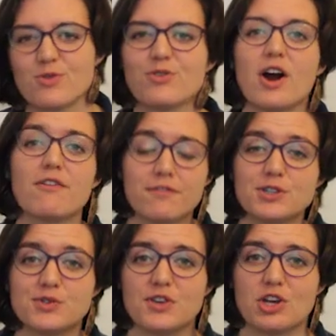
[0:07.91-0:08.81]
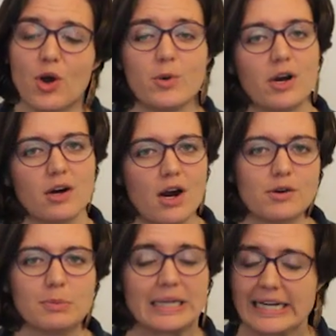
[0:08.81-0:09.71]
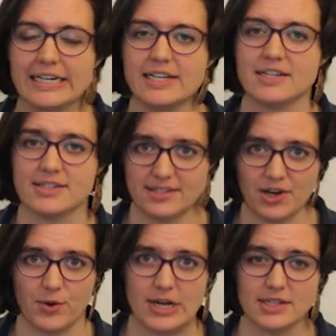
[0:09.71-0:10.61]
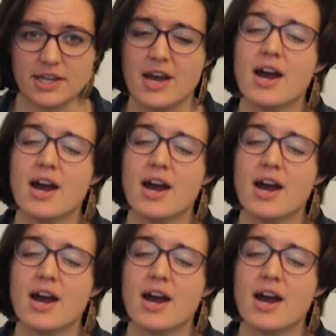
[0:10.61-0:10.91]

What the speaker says: For our first video in our garden planning series,